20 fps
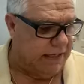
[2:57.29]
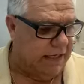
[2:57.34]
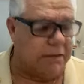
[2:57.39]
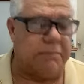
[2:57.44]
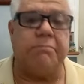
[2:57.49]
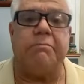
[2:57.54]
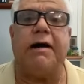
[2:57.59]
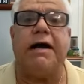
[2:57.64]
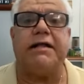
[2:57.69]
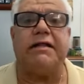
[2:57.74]

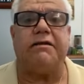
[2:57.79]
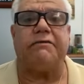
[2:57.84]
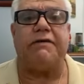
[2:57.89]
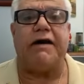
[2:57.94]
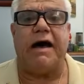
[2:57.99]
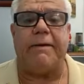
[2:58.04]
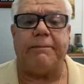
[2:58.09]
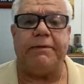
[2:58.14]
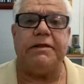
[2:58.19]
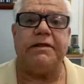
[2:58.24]
it might have
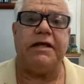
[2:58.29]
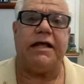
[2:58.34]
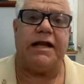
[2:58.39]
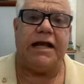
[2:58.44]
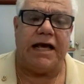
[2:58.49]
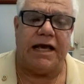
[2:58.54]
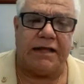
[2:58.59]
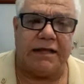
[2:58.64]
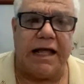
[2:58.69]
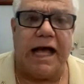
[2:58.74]
happened
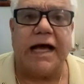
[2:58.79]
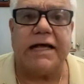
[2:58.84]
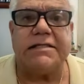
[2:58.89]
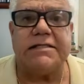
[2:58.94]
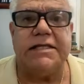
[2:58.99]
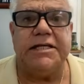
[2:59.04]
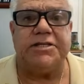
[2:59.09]
and I had asked